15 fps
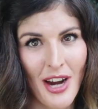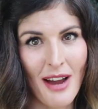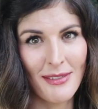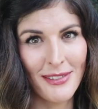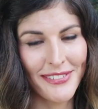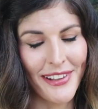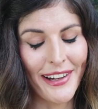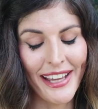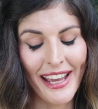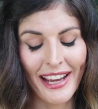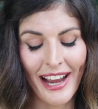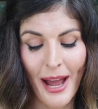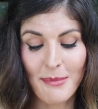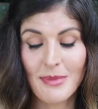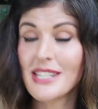travel
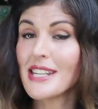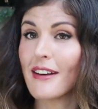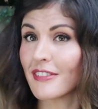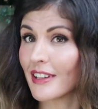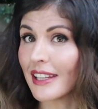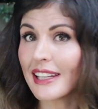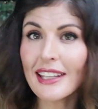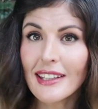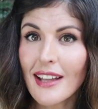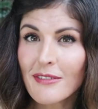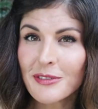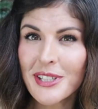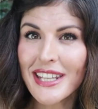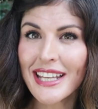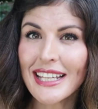vlogging. I'm definitely in
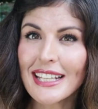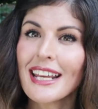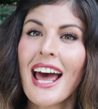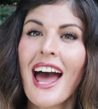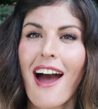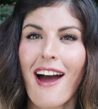love with it.